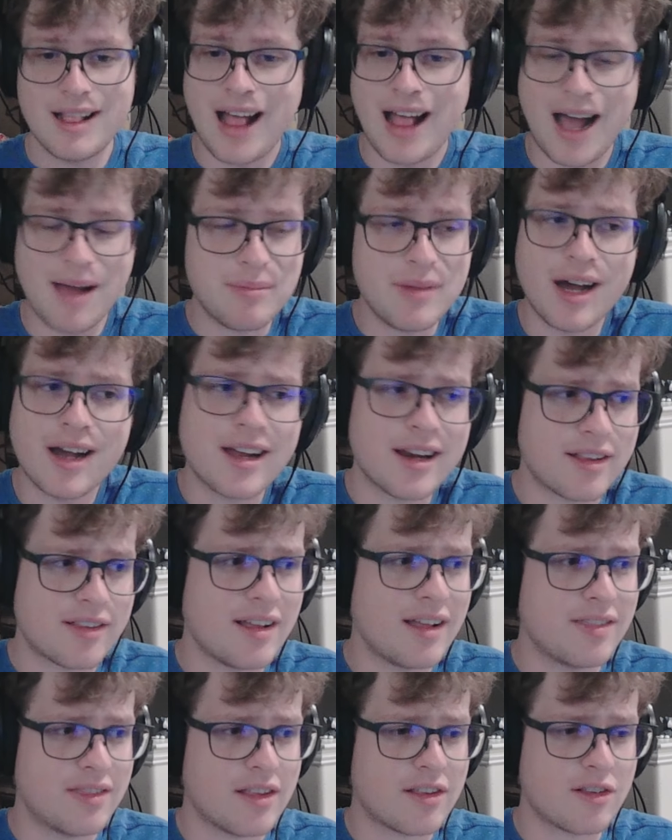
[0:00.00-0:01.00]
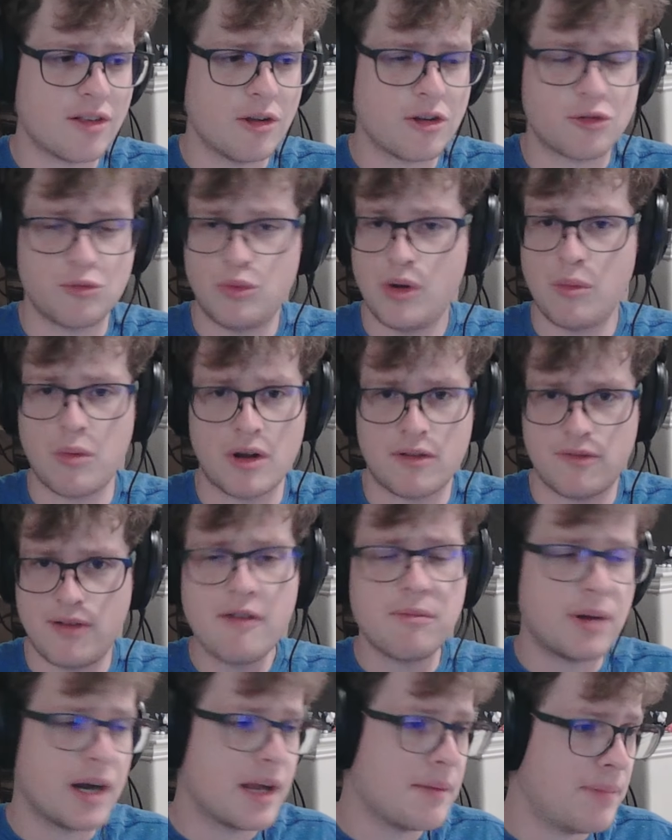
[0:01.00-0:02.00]
I'm not going to say that this solution will work for
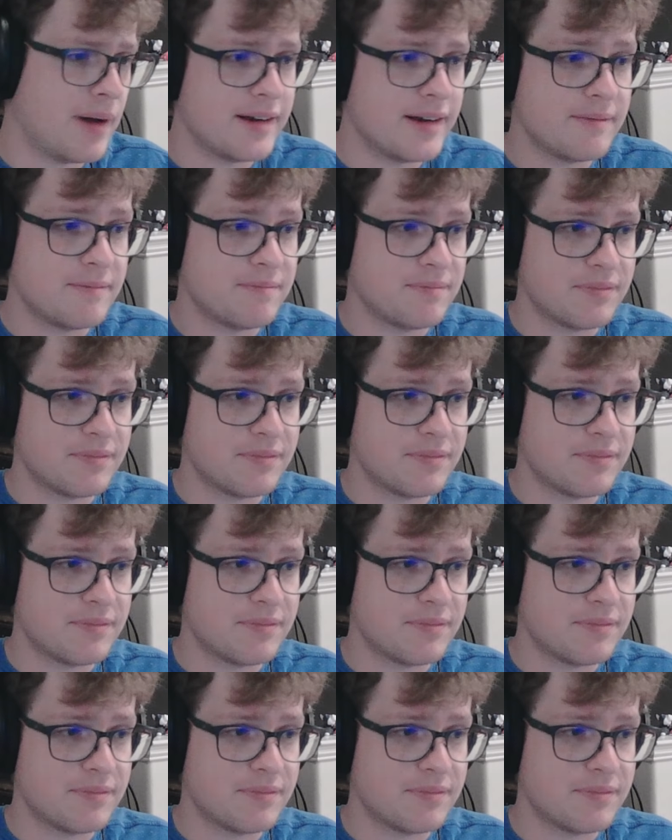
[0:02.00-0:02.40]
everybody, but